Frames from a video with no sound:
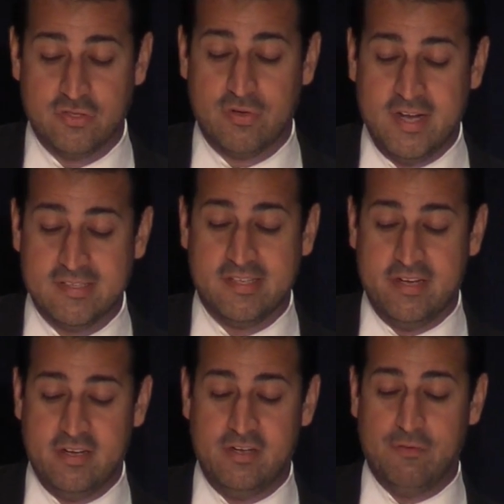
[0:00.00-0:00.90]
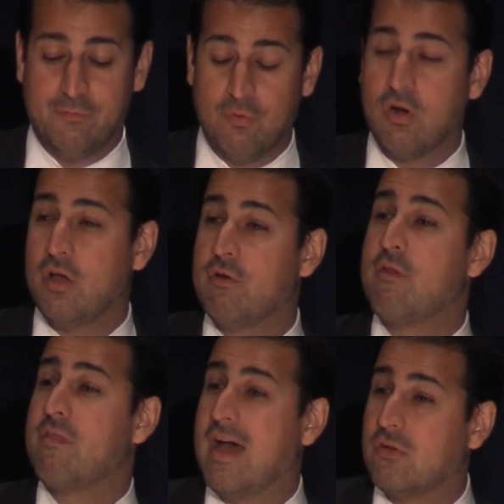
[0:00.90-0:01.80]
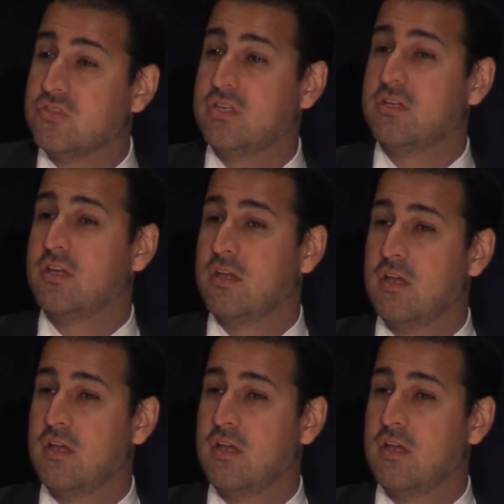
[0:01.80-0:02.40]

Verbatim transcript: translated into 400,000